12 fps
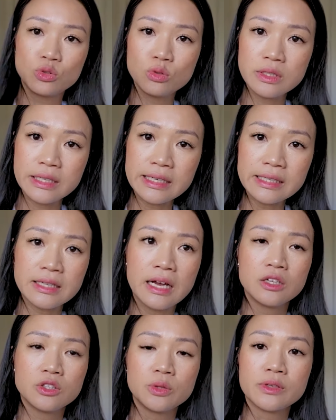do these
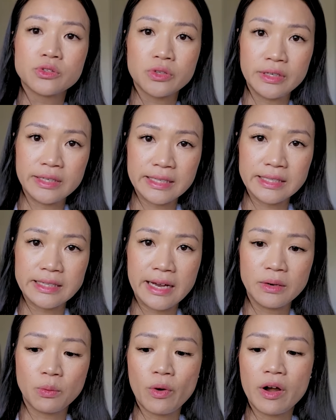to a certain
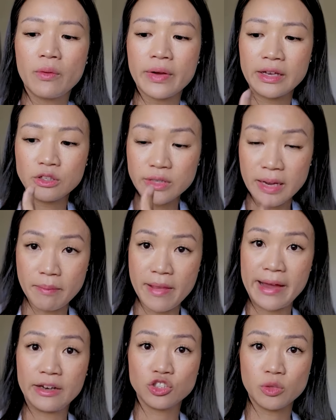extent where, you can
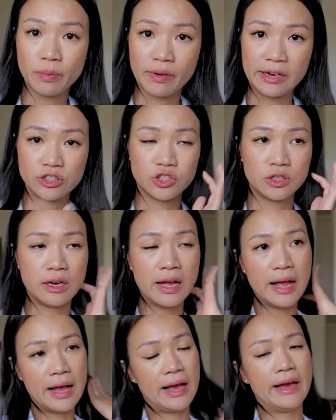manage your pressure.
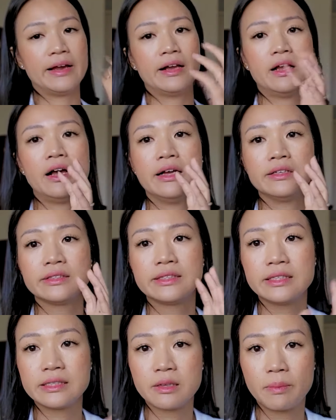And
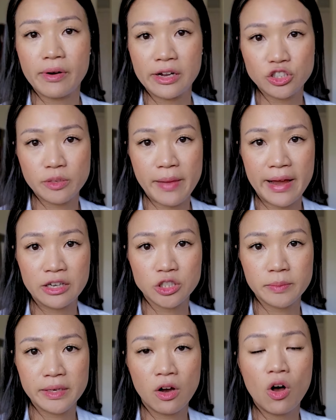the pressure
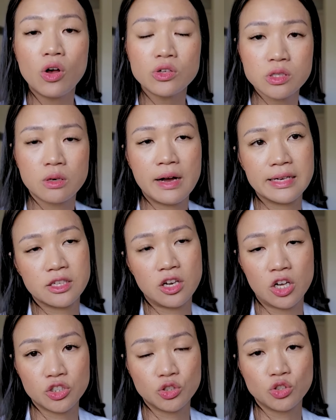management also has a
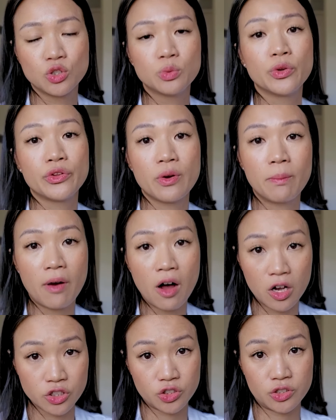lot to do with your
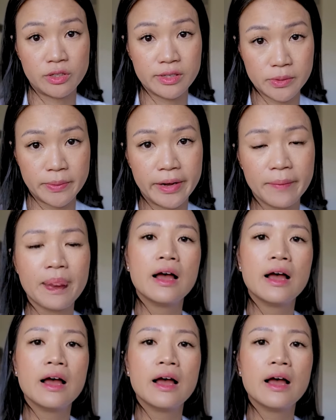posture as well.